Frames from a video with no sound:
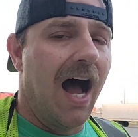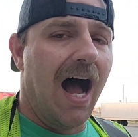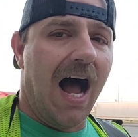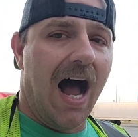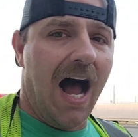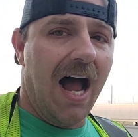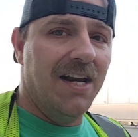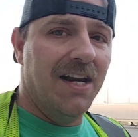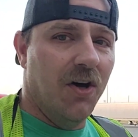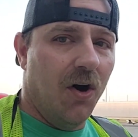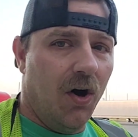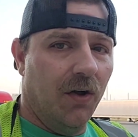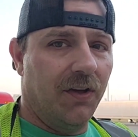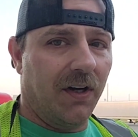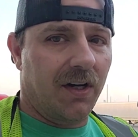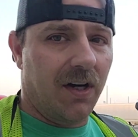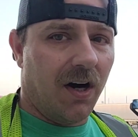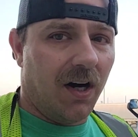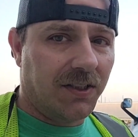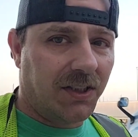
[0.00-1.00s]
I know
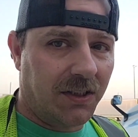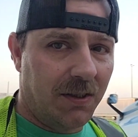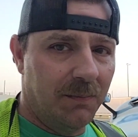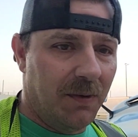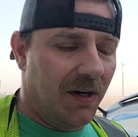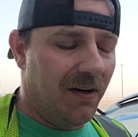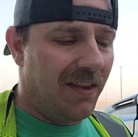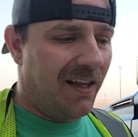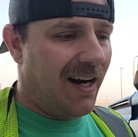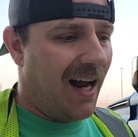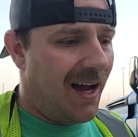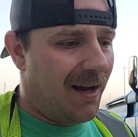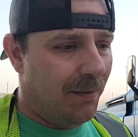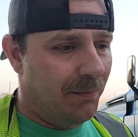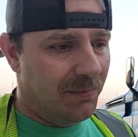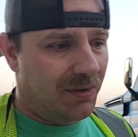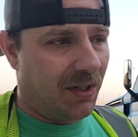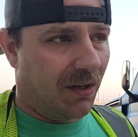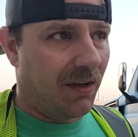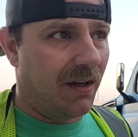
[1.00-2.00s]
the customer that I
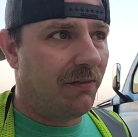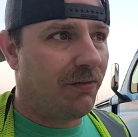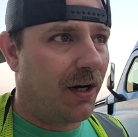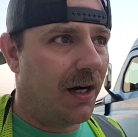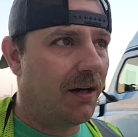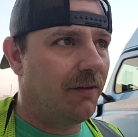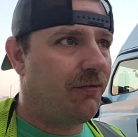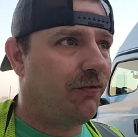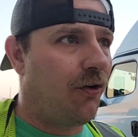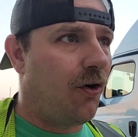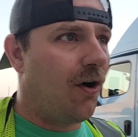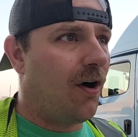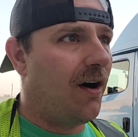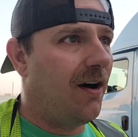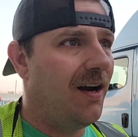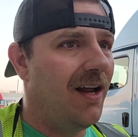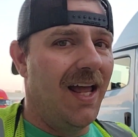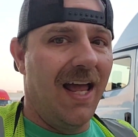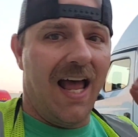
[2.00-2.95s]
am delivering for